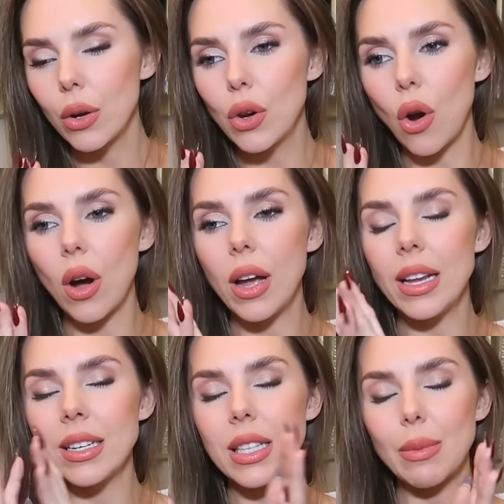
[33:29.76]
got
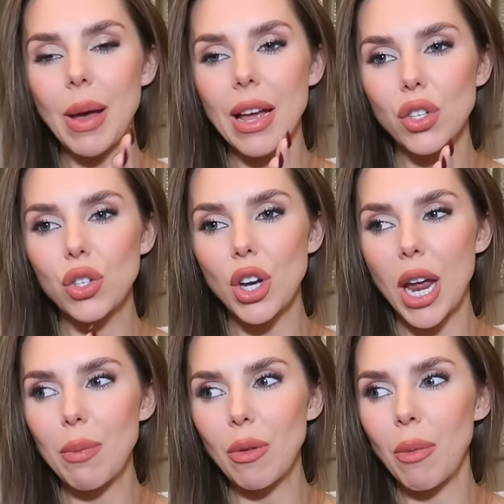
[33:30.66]
into the best
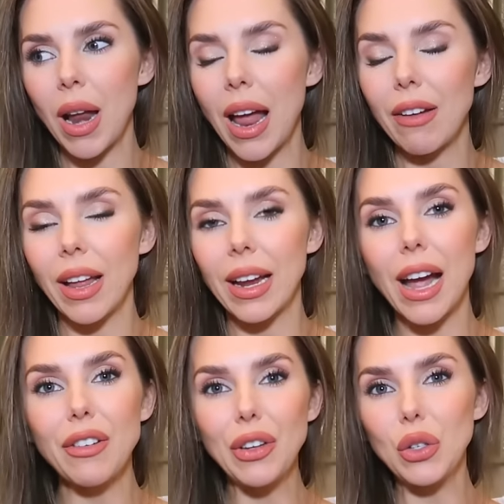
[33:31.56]
shape of my life. Like,
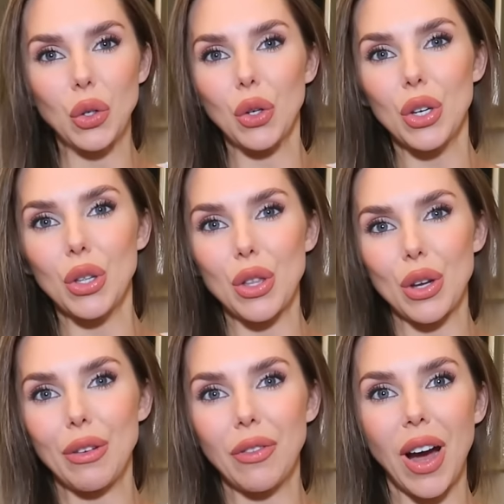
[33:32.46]
I feel good at
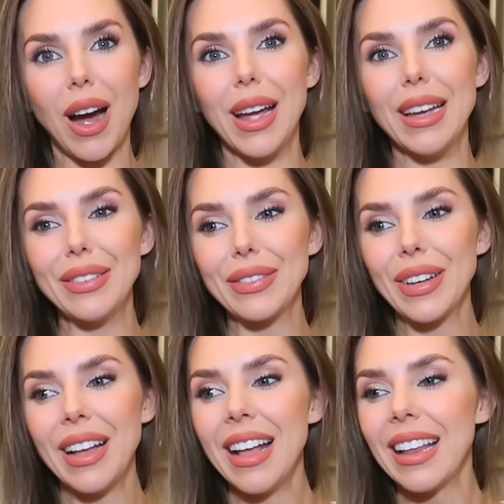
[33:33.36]
35.
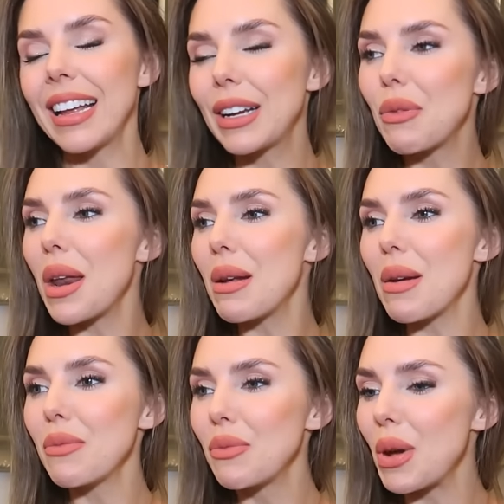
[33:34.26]
Like,
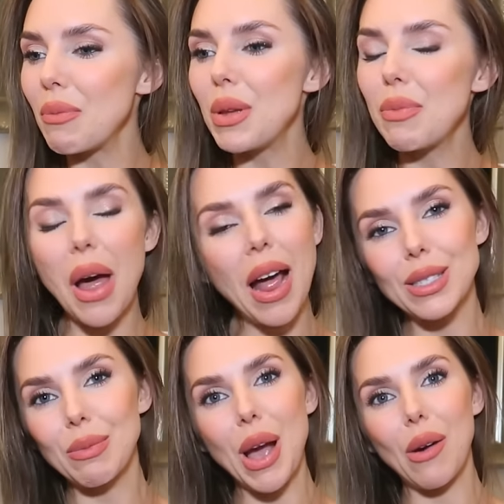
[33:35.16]
when people
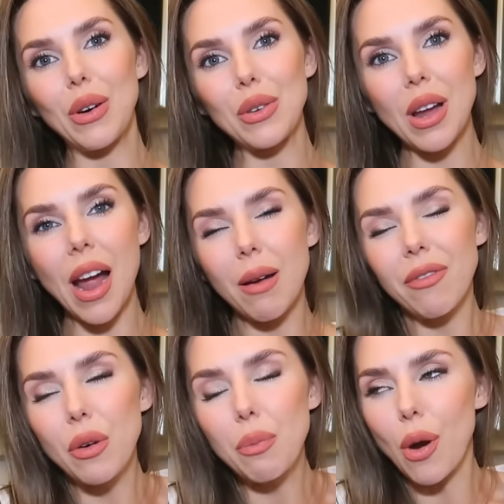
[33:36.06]
ask me how old I am, I
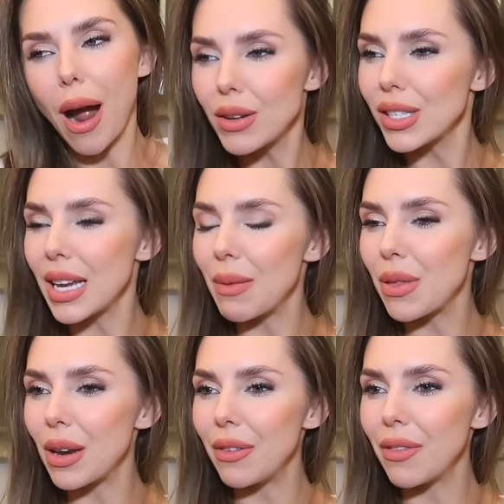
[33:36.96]
feel proud to say I'm
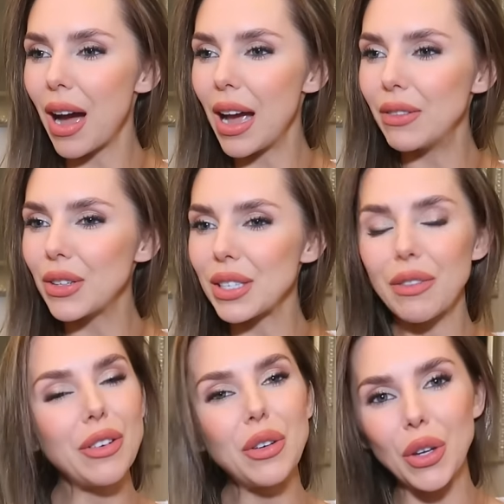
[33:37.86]
35 because I
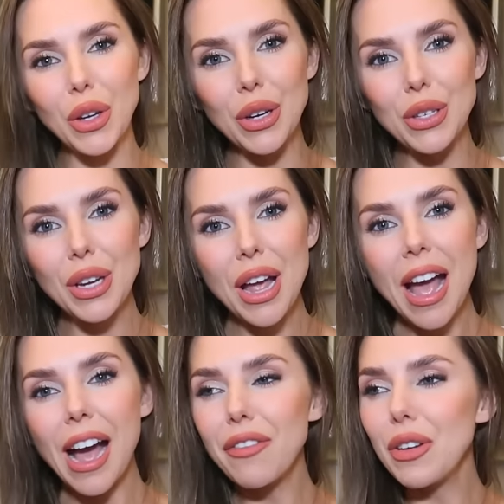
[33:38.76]
feel good.
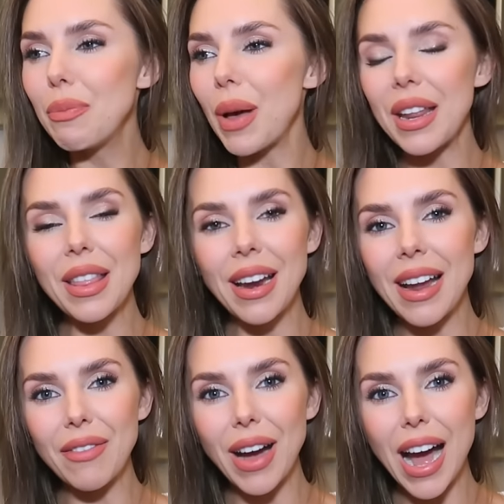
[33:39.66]
I feel better than I
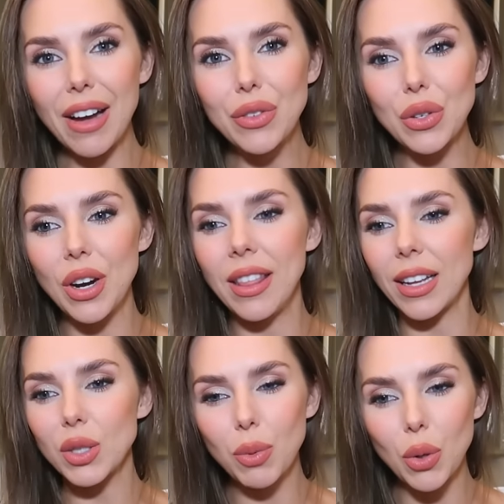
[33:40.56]
ever have done, and
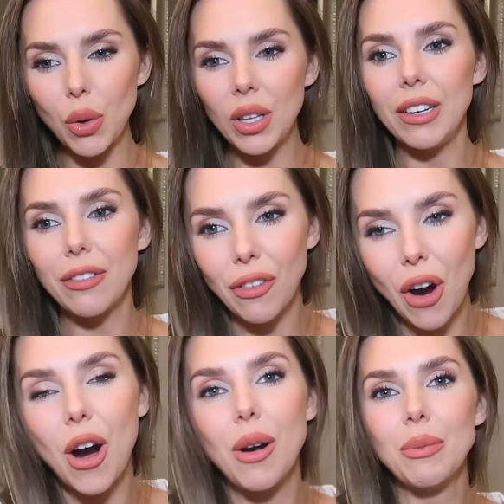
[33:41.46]
that's purely
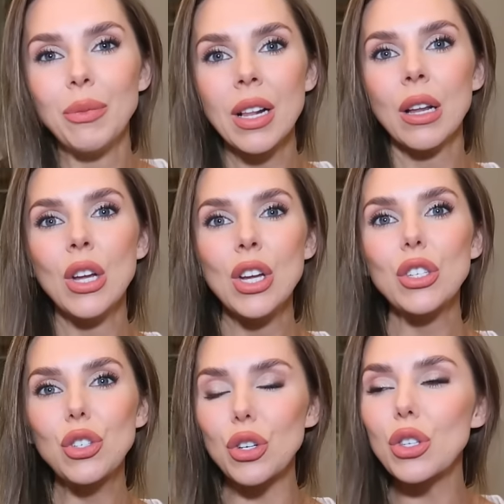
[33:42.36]
from
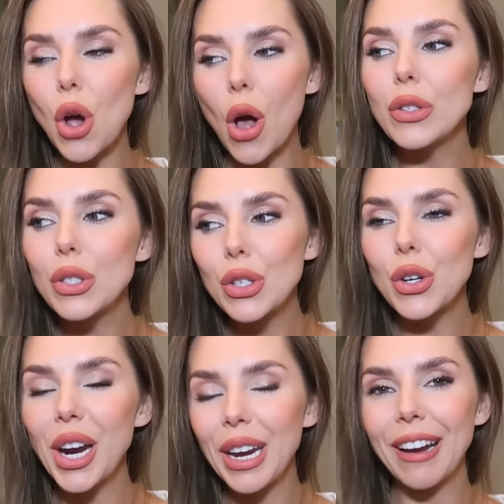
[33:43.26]
just
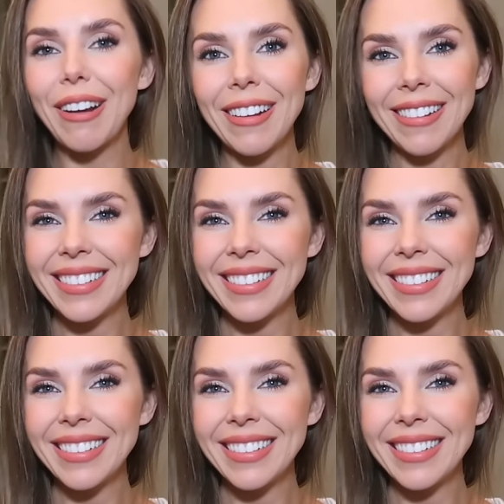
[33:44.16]
concentrating